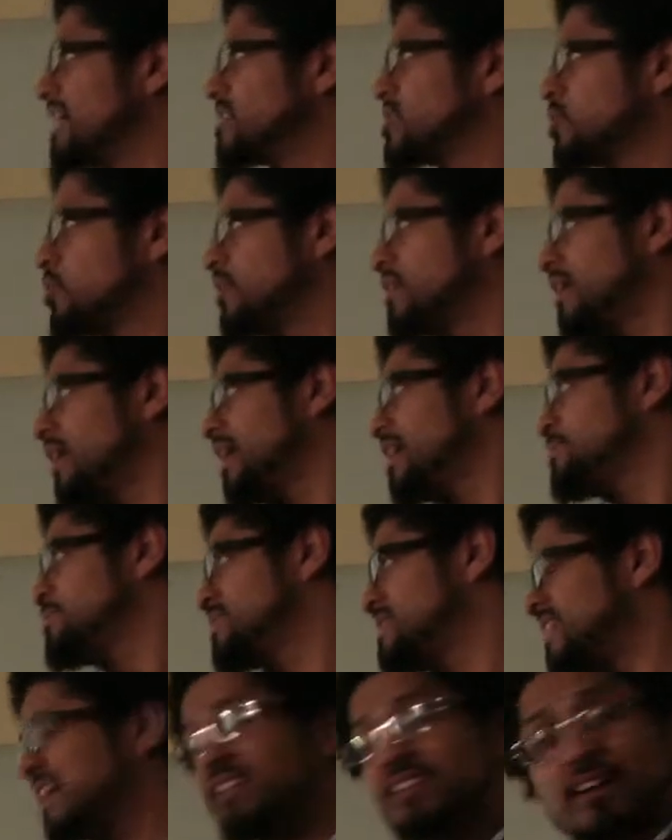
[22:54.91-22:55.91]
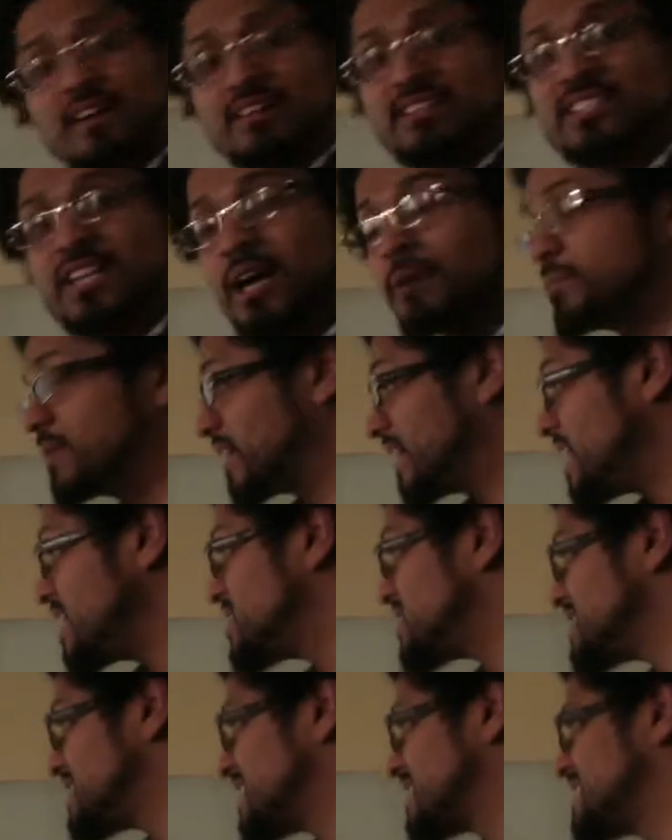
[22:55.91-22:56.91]
scored 100% on his
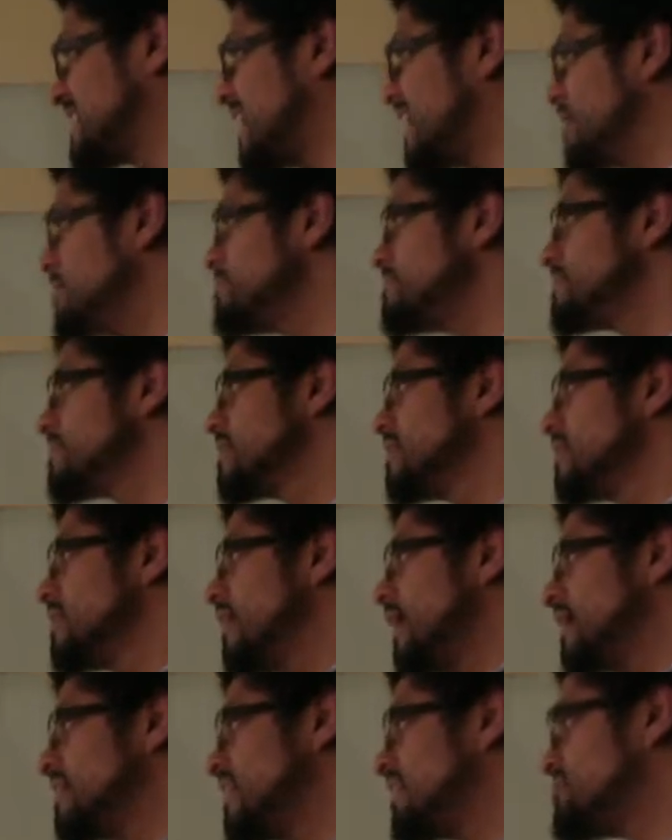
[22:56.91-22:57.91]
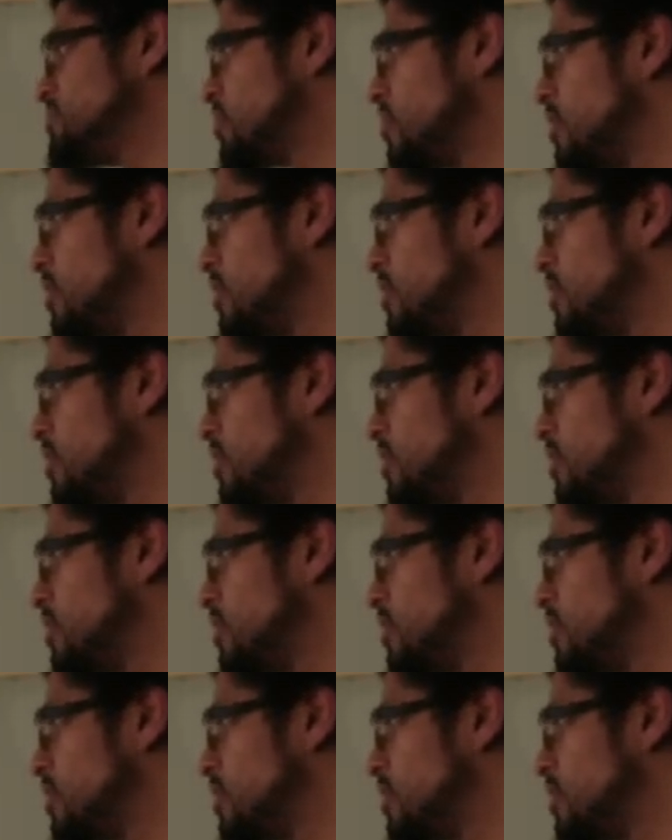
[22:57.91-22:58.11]
obligations exam, and after